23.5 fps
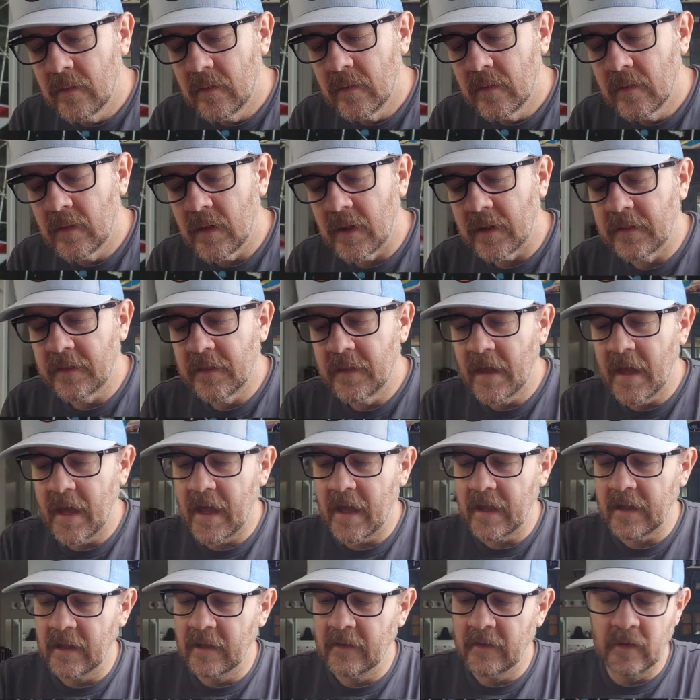Like
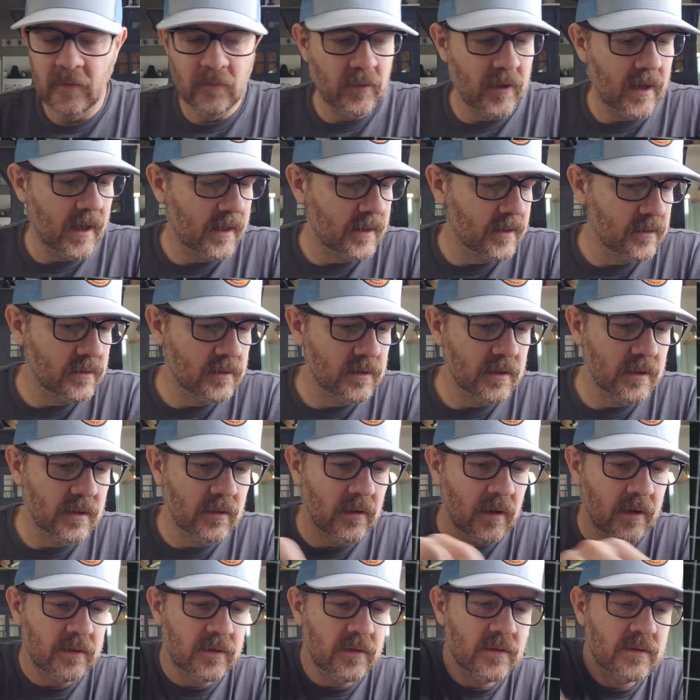that. And then what I can do,
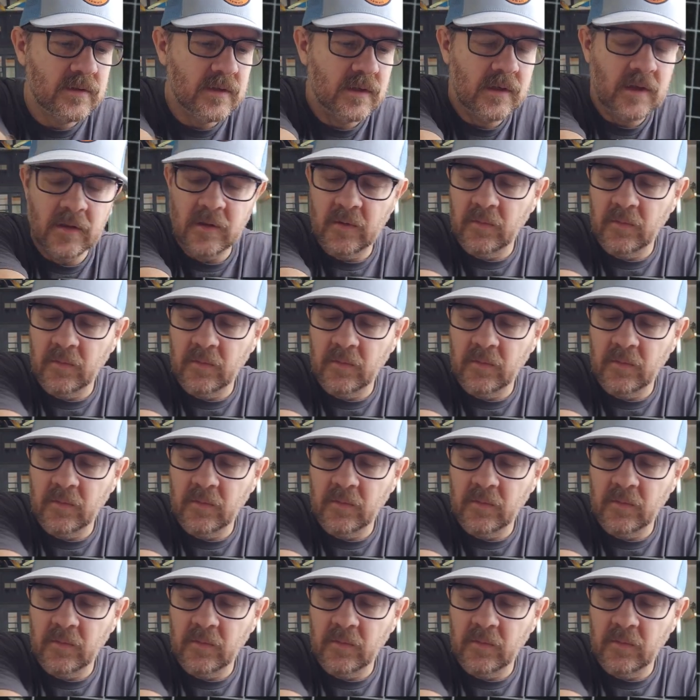I'll use another